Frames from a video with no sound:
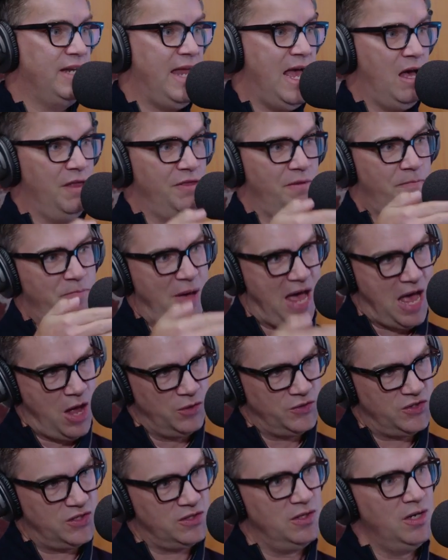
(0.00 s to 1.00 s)
in how the
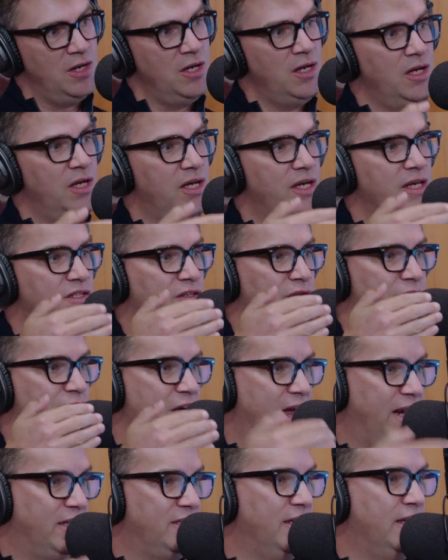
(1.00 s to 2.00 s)
bounce is
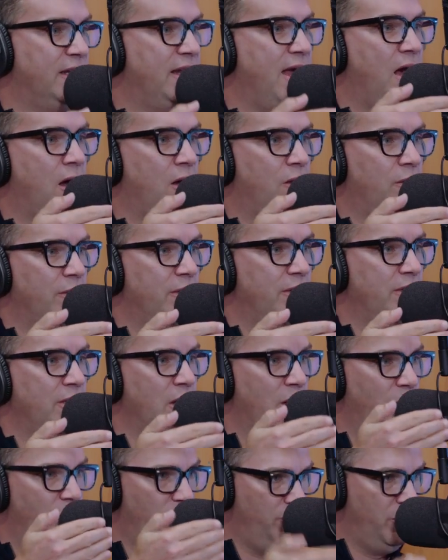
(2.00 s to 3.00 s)
affected, how
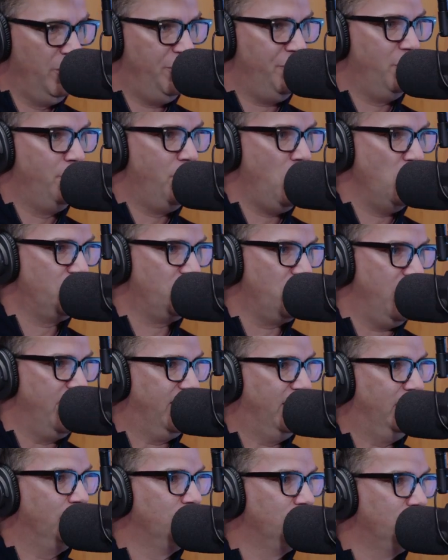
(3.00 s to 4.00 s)
with their ball striking.